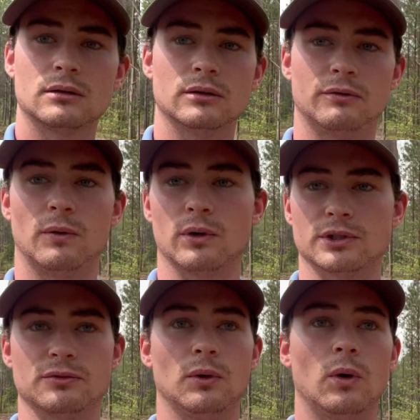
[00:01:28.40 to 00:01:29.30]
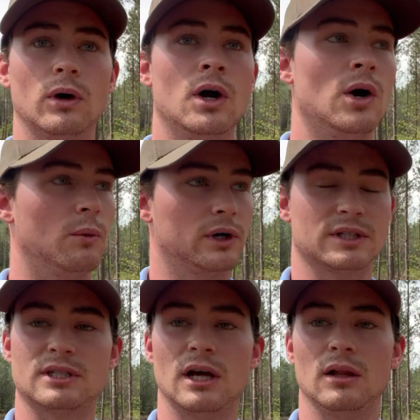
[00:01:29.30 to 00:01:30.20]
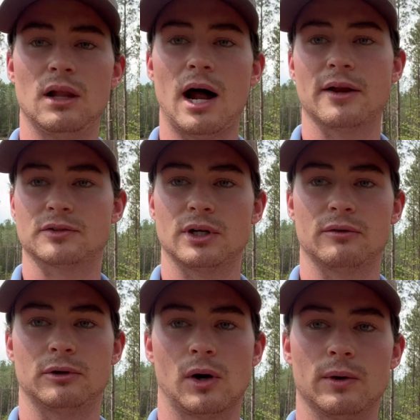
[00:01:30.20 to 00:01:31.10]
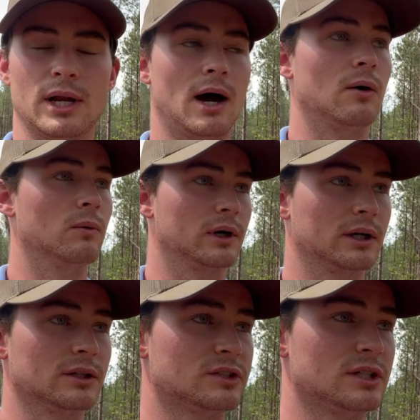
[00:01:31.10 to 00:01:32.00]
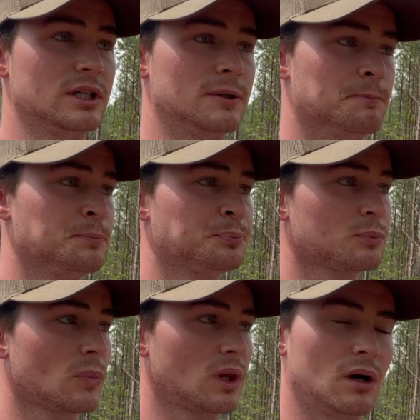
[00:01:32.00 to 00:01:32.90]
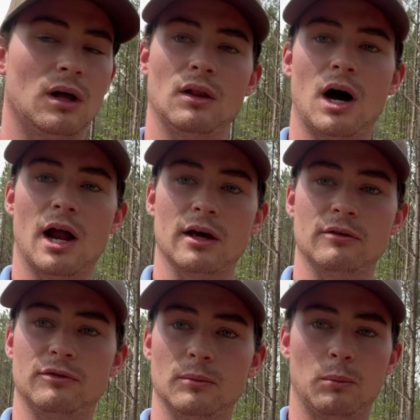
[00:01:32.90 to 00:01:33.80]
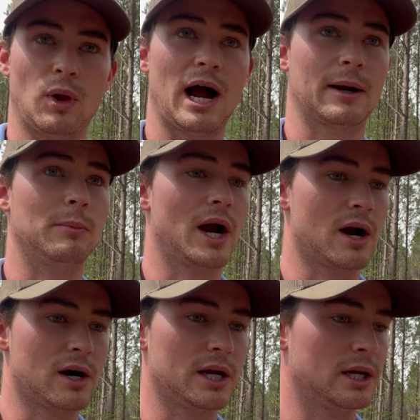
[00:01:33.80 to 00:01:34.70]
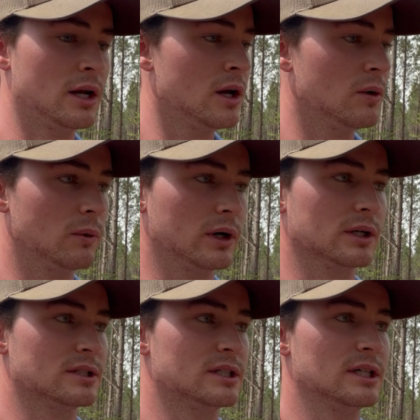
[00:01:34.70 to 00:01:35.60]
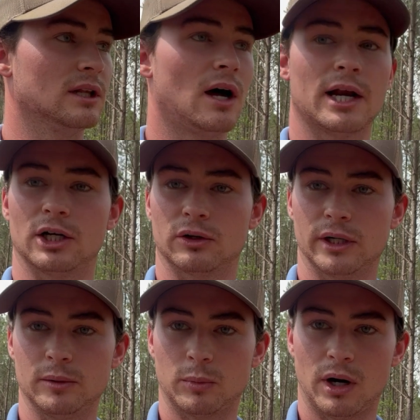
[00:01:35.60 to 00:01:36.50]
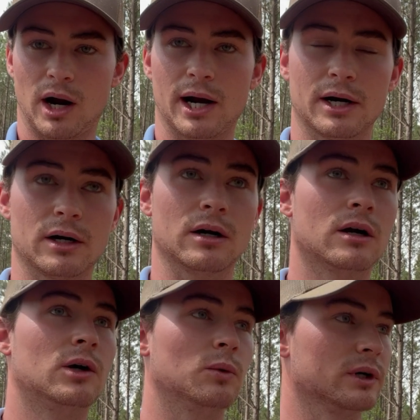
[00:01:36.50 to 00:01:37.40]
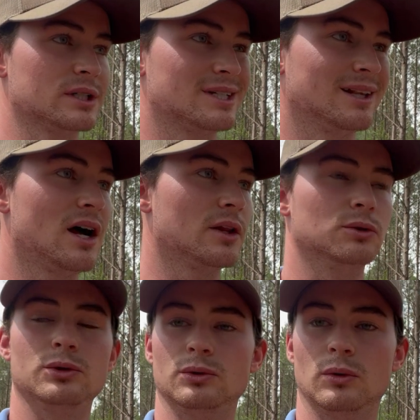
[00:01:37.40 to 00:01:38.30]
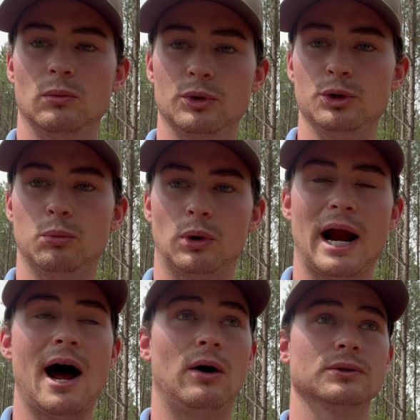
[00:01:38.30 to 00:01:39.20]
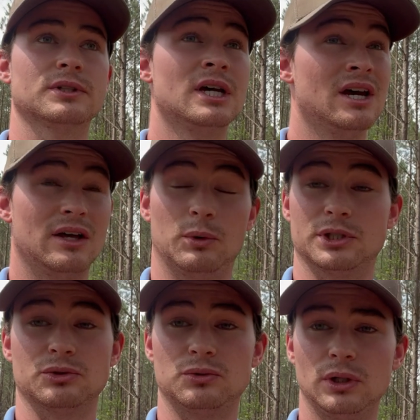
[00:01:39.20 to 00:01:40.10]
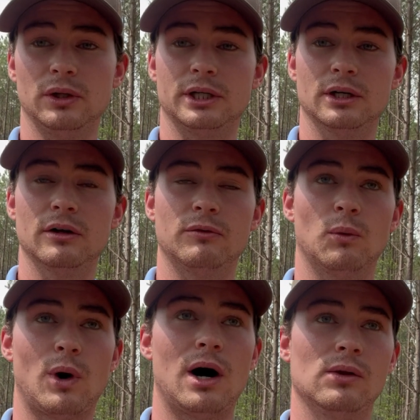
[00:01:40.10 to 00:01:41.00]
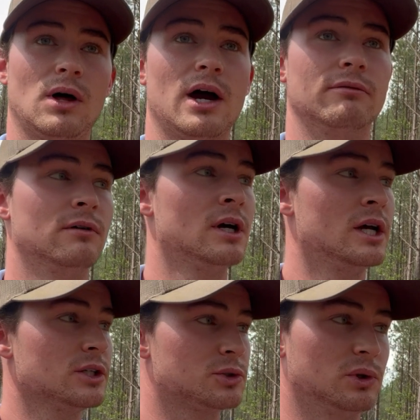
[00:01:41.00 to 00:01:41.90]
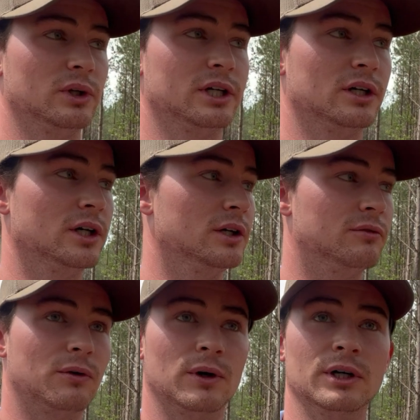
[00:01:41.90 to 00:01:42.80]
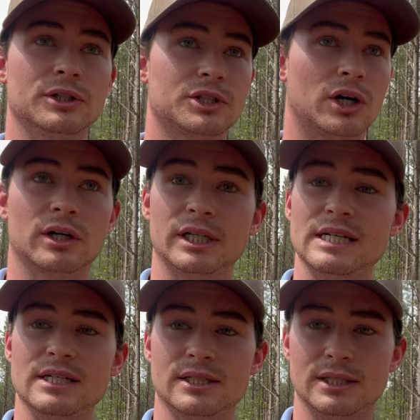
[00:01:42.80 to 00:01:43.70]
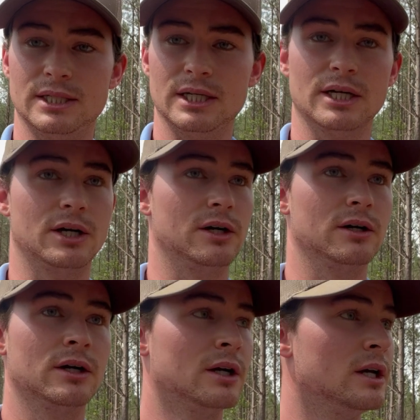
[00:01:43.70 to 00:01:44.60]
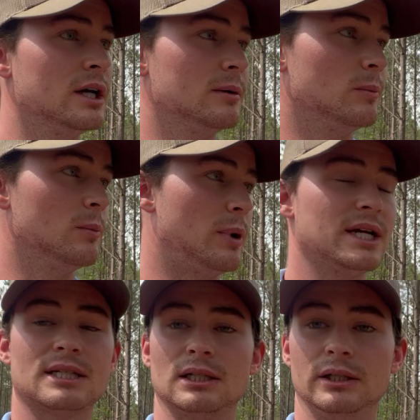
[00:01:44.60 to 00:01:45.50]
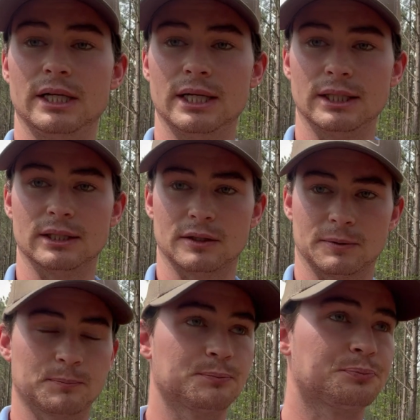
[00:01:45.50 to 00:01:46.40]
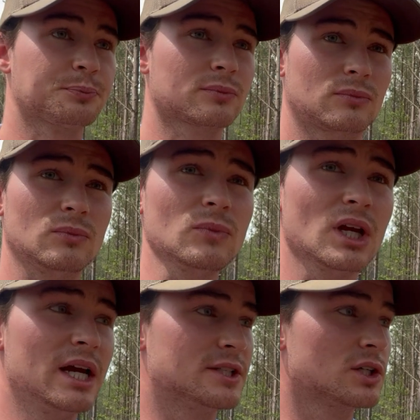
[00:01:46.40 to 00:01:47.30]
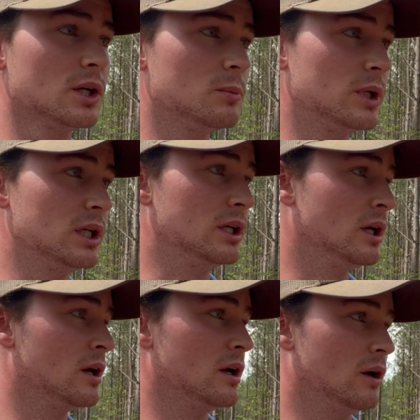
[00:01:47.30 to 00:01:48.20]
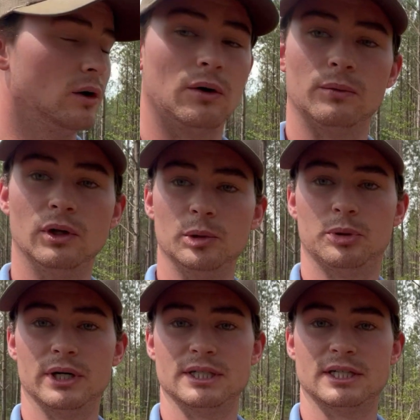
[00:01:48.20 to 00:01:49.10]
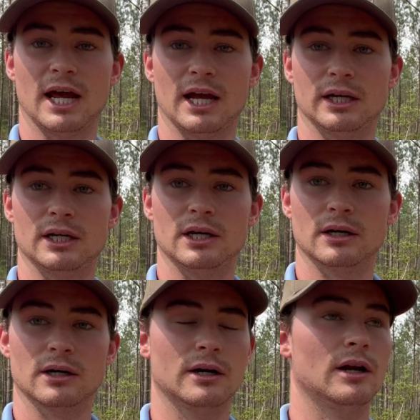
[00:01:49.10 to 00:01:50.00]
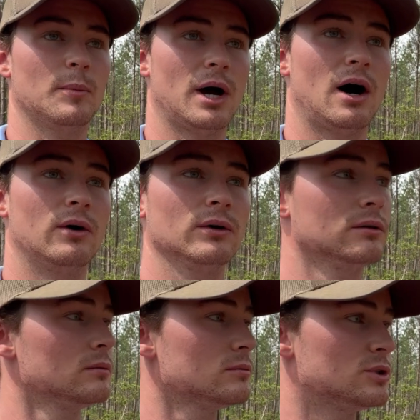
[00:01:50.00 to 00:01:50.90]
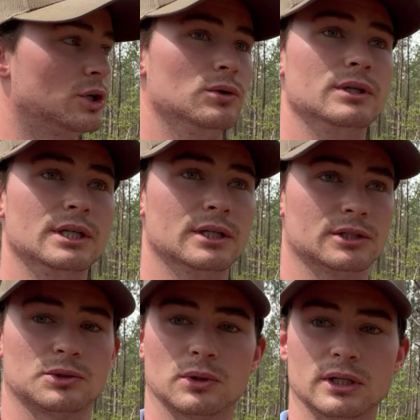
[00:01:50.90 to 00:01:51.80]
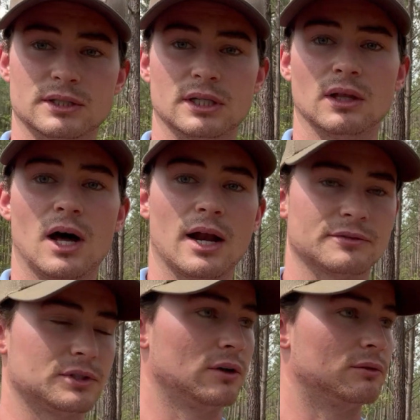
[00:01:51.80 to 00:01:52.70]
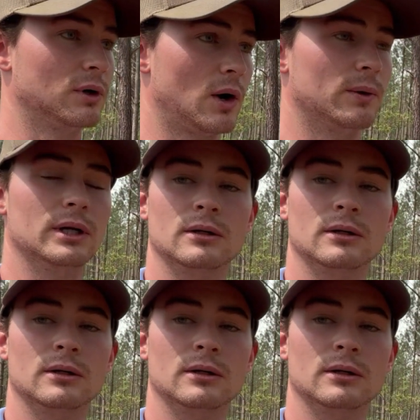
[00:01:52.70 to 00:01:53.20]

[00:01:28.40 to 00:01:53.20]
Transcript: forest floor, we're gonna see a lot of stuff growing now. We're gonna see a lot of blackberry, we're gonna see a lot of greenbrier, we're gonna see a lot of new browse, which is really good for wildlife. It's really good for turkeys, deer, basically anything. It's gonna be a really pretty stand here in about 2 years. We're gonna see a lot of stuff growing.